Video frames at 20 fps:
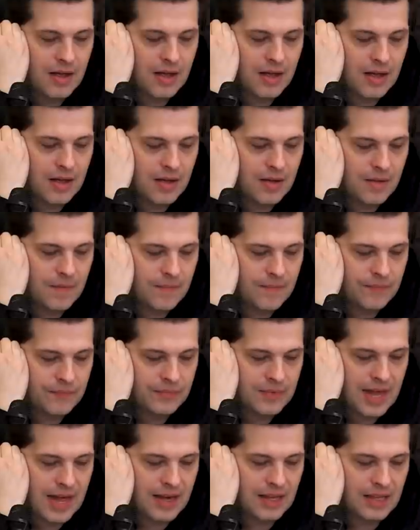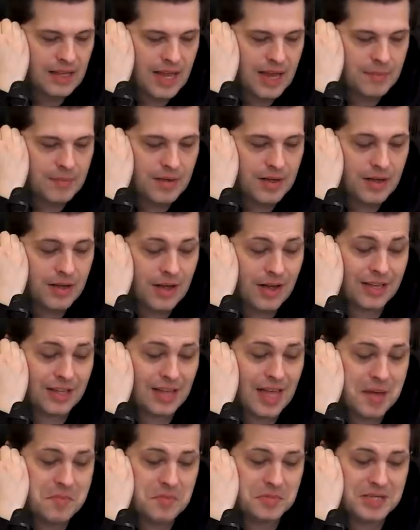Um, yeah. and Acclaim
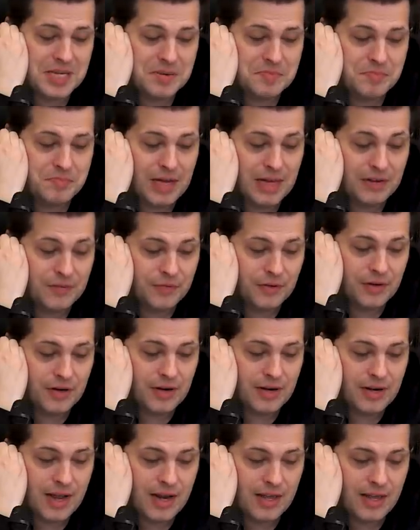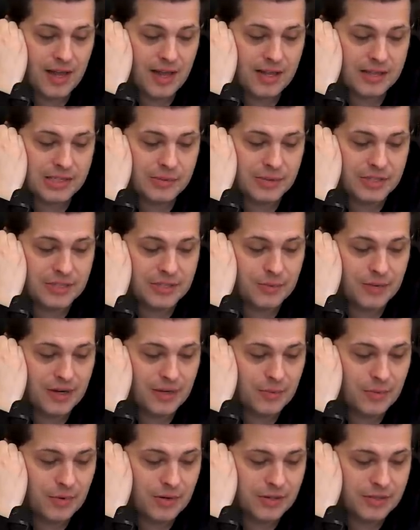Acclaim did Bigfoot on NES, which is one
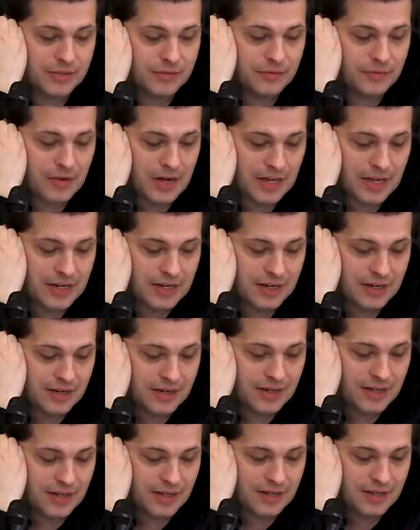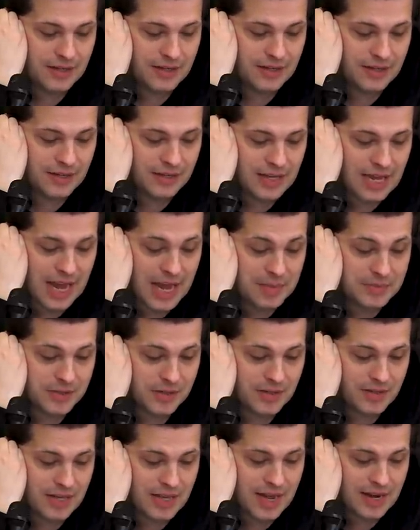of the worst fucking games
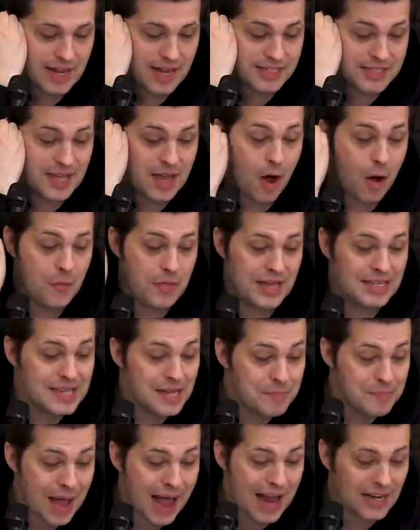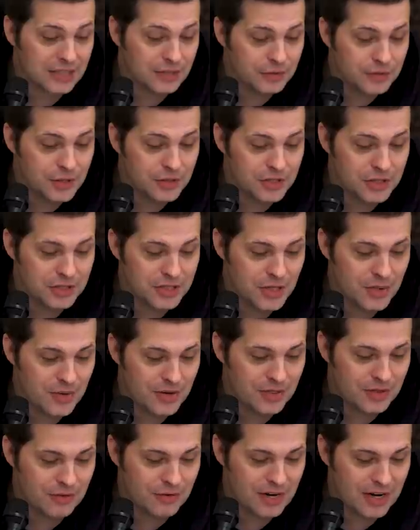on the NES. They, oh, they did Back to the Future 2
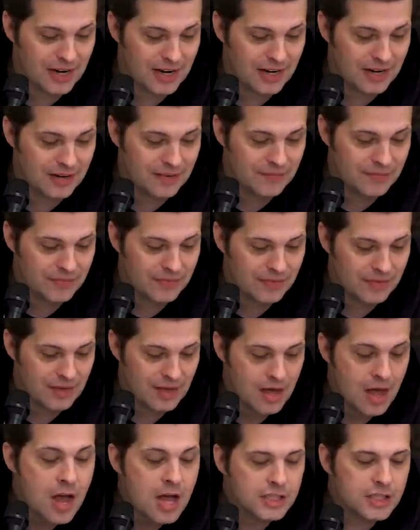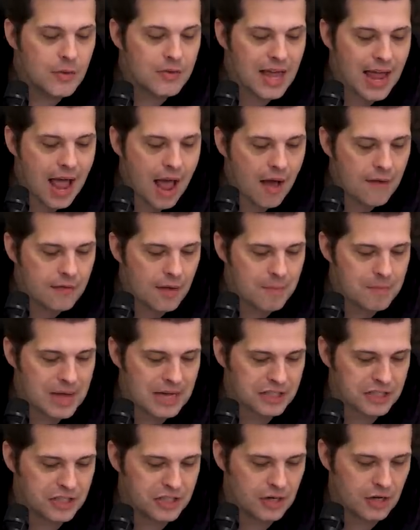and 3. Right. So they have a
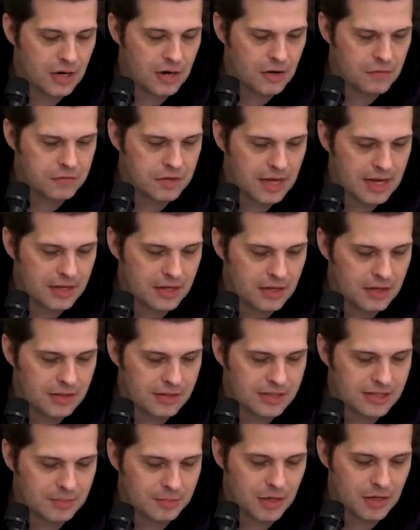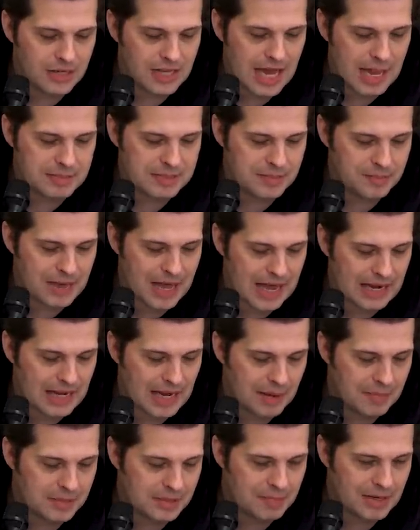mixture of like some good games and bad
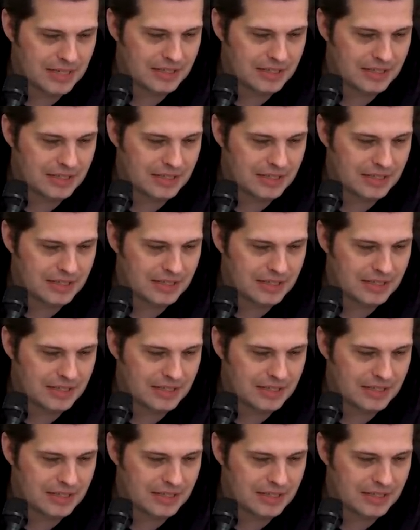games